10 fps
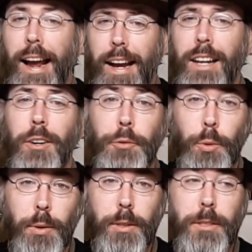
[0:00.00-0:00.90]
And of
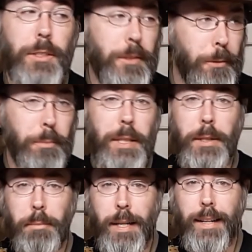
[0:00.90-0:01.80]
course, you know,
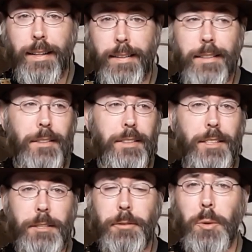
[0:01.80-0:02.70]
being a man,
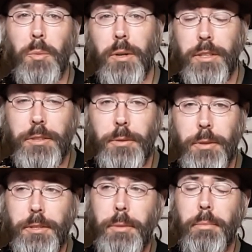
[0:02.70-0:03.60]
six foot one and two
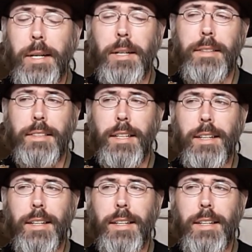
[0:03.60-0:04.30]
hundred some pounds,